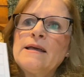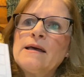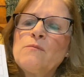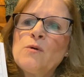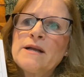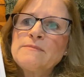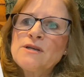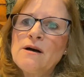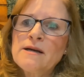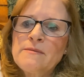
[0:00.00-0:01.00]
And what I'm
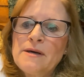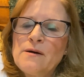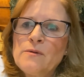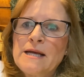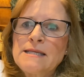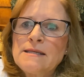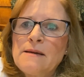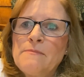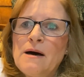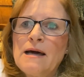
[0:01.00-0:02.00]
talking about when I say
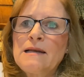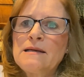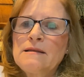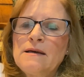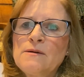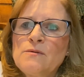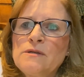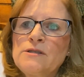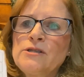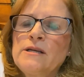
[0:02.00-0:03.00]
modeling
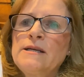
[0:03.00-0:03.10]
language